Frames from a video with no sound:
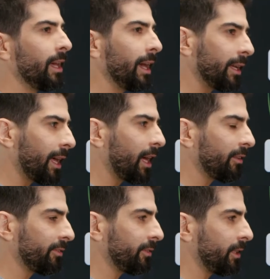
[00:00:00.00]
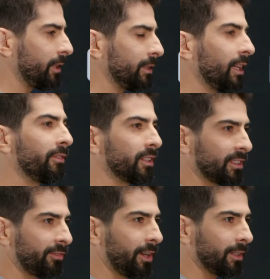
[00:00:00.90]
and have
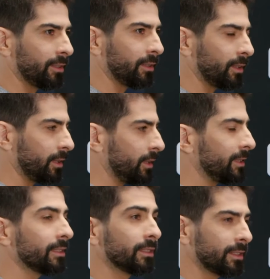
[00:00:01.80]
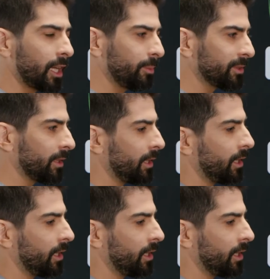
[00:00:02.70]
diversified instance types